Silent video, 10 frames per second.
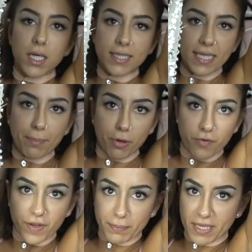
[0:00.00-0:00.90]
It's like
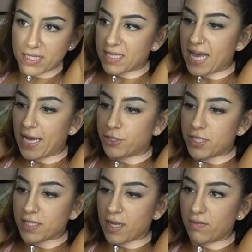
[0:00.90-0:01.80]
perfect because the
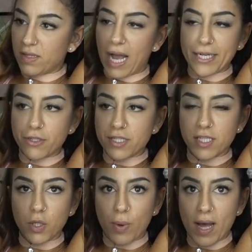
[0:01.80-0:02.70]
edges kind of line your
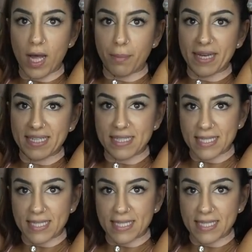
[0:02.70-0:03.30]
silhouette and make it